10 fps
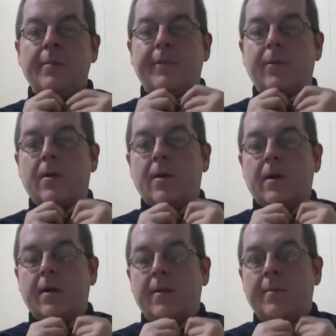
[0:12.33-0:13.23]

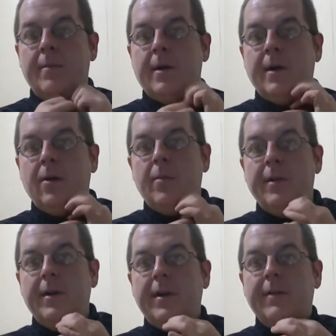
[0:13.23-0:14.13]
before my home
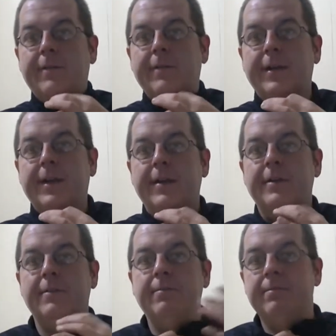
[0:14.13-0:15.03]
and native land,